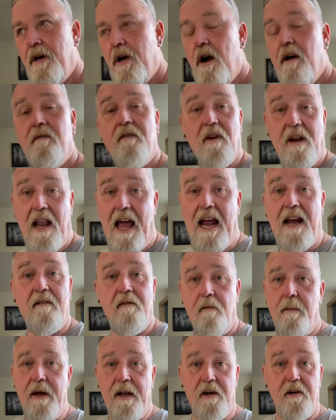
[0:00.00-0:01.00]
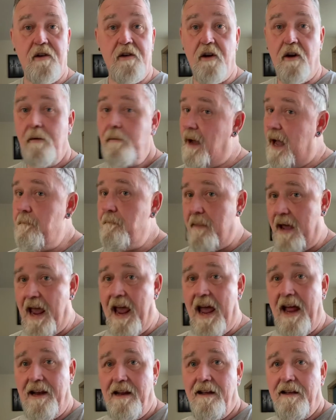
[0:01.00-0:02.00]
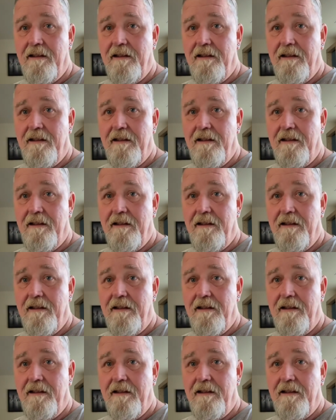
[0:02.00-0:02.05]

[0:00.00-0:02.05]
for lack of a better term, I'm mad.